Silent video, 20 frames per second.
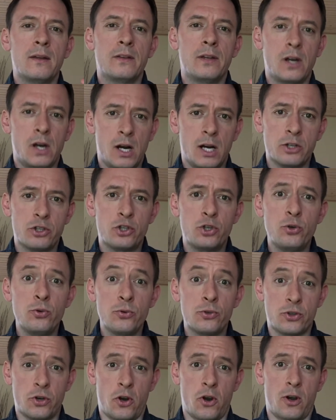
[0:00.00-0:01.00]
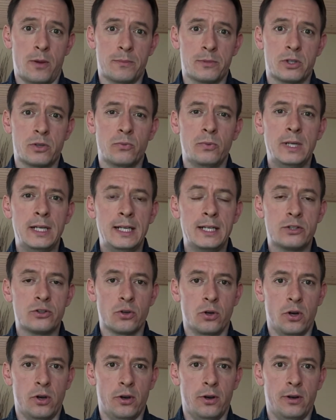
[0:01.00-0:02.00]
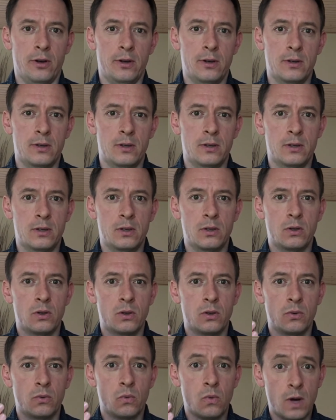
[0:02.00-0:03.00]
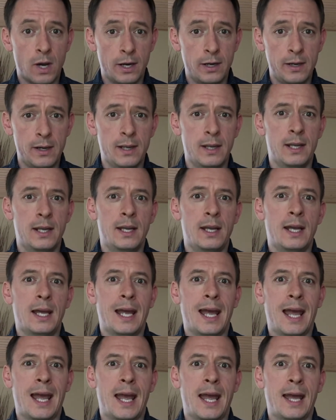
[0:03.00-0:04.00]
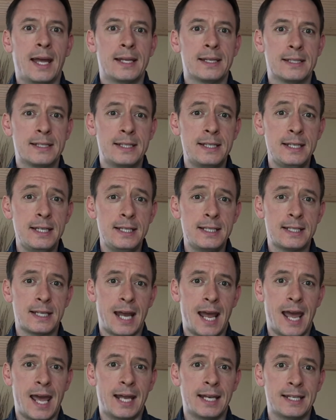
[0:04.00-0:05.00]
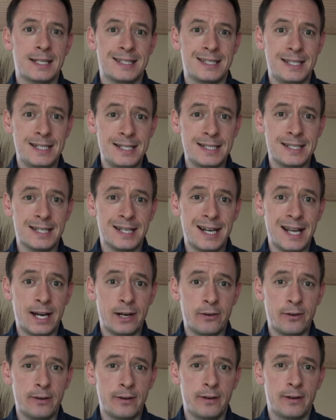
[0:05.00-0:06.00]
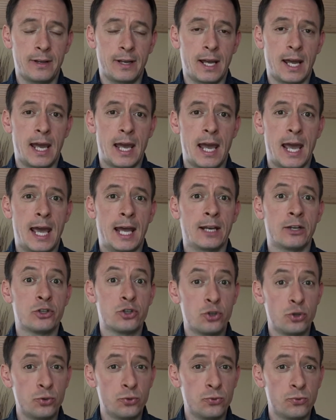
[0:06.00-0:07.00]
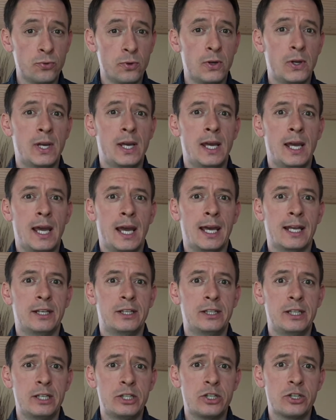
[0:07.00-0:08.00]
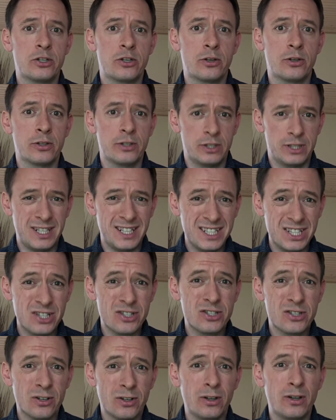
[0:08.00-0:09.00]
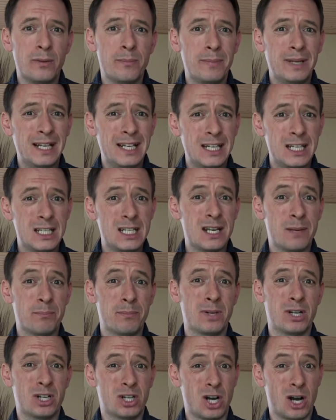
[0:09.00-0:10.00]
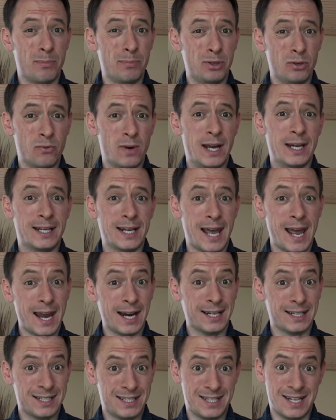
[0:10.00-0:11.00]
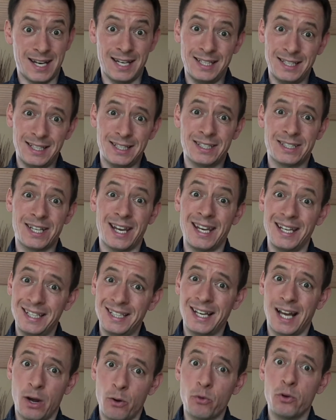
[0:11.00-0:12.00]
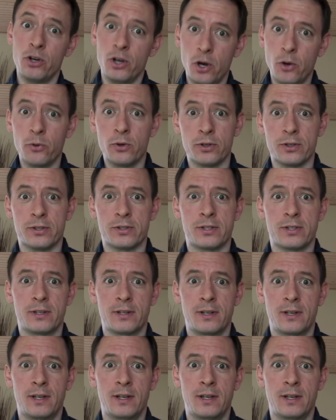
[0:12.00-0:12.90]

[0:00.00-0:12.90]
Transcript: There are two terms we need to learn. One, a cease and desist letter, and two, a Digital Millennium Copyright Act takedown notice,